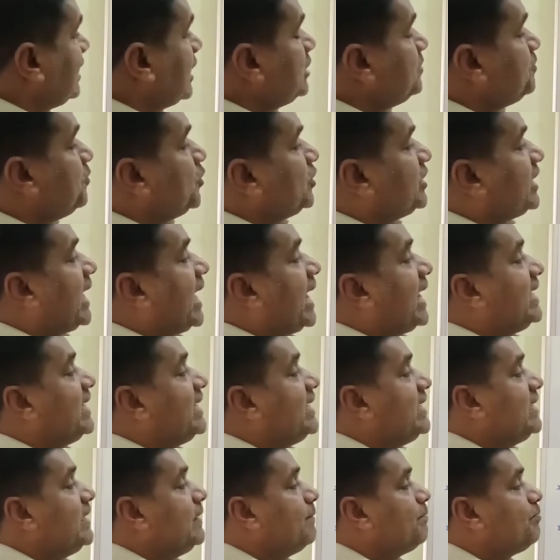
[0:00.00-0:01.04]
transport
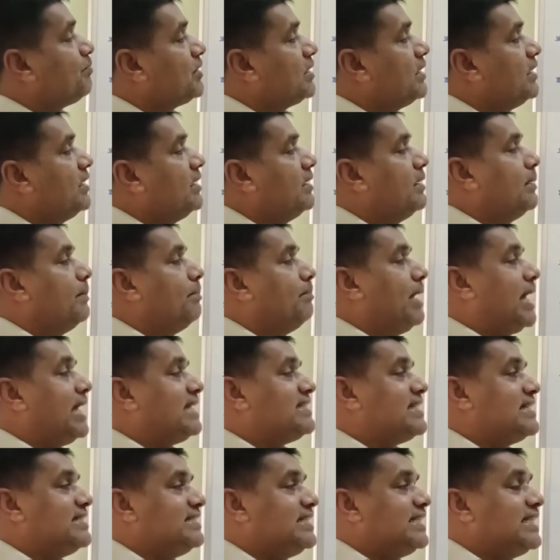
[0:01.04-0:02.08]
carry
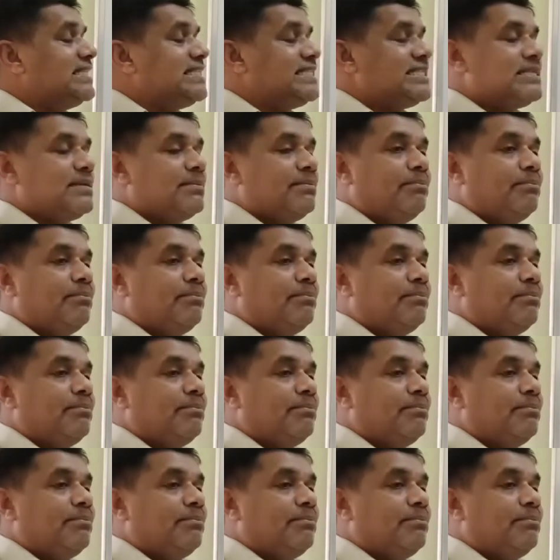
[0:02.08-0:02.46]
passengers,